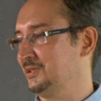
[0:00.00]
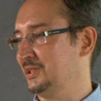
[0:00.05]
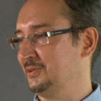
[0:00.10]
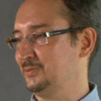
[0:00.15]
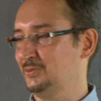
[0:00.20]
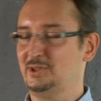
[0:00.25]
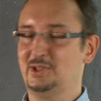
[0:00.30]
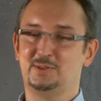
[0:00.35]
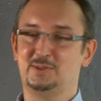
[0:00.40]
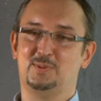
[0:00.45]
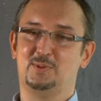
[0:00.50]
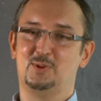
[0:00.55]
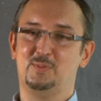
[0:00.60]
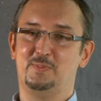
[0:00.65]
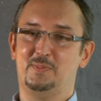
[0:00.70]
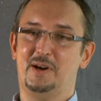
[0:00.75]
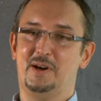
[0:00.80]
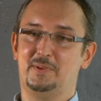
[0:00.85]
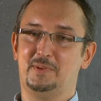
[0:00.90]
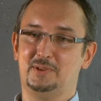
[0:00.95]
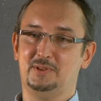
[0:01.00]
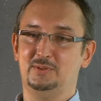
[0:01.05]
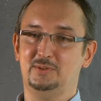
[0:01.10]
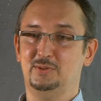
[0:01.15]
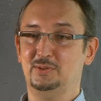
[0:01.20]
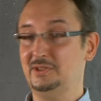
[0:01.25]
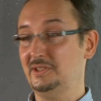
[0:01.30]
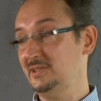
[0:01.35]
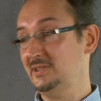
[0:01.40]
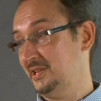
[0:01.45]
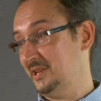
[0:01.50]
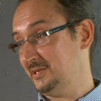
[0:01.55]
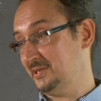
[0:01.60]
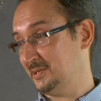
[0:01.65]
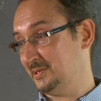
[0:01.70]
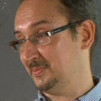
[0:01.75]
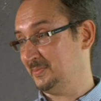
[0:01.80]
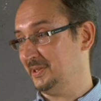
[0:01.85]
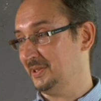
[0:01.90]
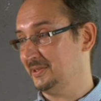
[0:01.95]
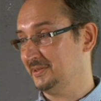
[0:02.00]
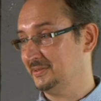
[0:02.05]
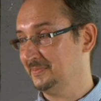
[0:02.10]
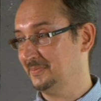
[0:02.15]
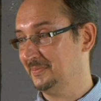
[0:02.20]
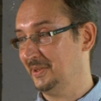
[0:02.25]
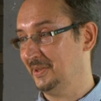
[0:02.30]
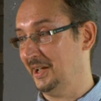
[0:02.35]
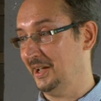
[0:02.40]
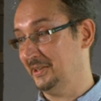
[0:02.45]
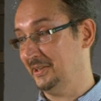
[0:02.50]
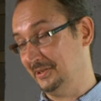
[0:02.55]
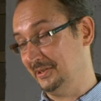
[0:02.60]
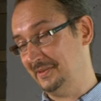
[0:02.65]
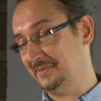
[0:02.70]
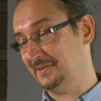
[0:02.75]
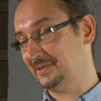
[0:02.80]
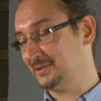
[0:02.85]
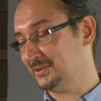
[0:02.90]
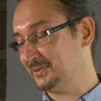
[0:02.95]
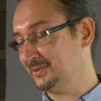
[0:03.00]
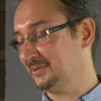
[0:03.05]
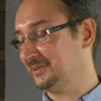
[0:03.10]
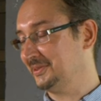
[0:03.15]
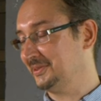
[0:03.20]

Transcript: It's not that you decide right now that I'm buying or selling.